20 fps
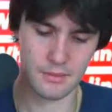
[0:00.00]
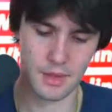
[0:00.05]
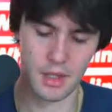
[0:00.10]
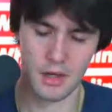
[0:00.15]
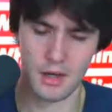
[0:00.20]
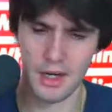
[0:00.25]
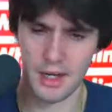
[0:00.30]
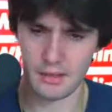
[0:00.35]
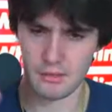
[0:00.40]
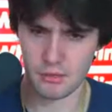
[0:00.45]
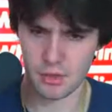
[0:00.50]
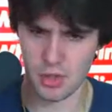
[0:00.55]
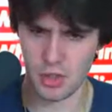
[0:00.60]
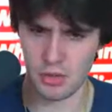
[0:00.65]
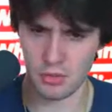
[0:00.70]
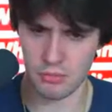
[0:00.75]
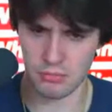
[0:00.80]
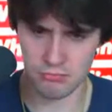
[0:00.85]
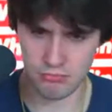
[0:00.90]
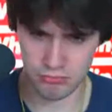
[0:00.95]
All right.
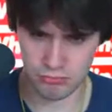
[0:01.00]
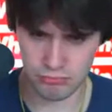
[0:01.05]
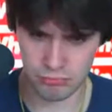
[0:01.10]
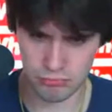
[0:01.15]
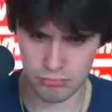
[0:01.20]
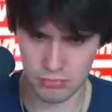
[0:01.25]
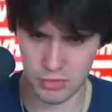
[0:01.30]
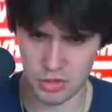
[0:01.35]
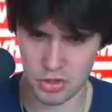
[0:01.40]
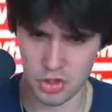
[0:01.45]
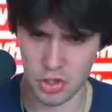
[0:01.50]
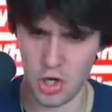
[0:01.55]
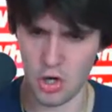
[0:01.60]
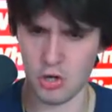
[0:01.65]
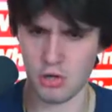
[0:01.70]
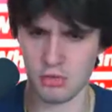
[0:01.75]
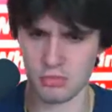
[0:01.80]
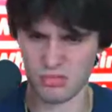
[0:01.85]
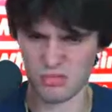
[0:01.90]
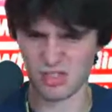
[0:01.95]
Two. Let's
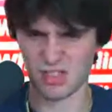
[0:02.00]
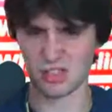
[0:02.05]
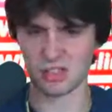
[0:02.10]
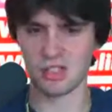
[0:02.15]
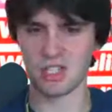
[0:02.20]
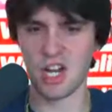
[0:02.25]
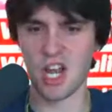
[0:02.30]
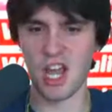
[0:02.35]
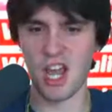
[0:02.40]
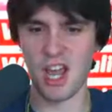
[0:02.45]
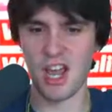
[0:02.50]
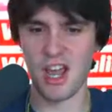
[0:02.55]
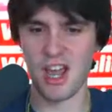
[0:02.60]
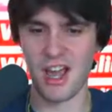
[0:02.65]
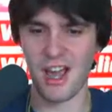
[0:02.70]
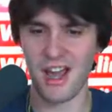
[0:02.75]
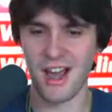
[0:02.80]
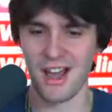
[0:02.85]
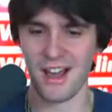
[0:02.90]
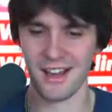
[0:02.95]
go.
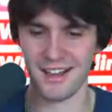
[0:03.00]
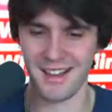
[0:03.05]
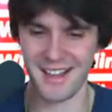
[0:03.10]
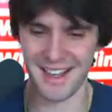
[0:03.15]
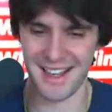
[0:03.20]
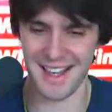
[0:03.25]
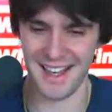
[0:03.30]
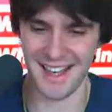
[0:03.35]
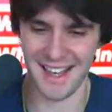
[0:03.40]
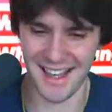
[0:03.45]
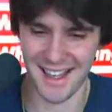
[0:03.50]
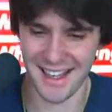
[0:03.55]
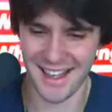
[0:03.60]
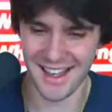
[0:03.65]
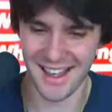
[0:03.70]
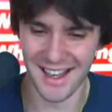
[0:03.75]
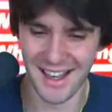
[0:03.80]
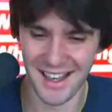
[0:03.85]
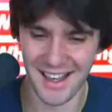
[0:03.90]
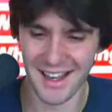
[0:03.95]
Yeah. All
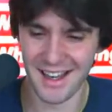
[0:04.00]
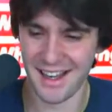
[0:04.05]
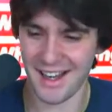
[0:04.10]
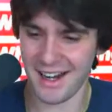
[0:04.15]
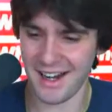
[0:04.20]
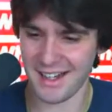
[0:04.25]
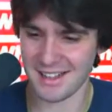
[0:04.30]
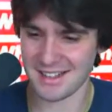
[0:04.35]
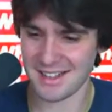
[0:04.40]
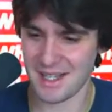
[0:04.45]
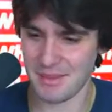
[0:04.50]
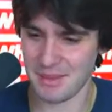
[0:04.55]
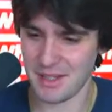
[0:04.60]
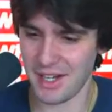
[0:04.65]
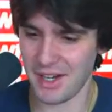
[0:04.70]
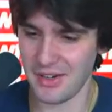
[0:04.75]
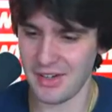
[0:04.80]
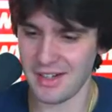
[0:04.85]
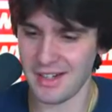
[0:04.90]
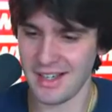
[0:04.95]
right. Let's keep it
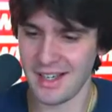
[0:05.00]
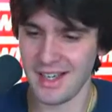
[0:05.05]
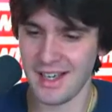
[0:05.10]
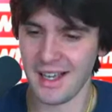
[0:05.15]
going.